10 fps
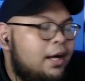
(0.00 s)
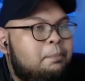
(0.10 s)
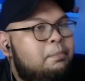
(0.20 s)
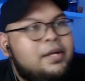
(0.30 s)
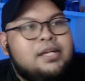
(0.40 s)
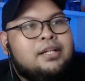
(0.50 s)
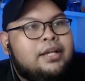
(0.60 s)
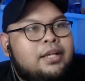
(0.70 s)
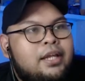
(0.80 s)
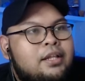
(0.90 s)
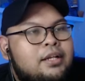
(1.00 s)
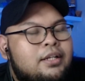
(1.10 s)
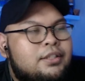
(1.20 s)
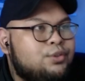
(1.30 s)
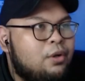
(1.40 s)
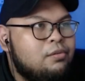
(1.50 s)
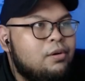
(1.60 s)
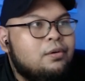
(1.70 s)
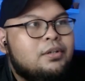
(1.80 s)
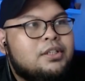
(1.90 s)
be it like either a
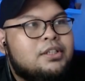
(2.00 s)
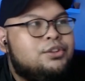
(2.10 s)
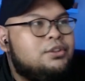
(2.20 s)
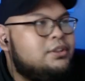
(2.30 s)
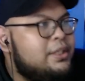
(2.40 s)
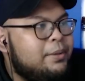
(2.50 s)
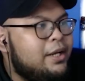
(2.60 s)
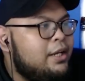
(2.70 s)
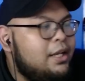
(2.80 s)
Zoro, a Jinbei,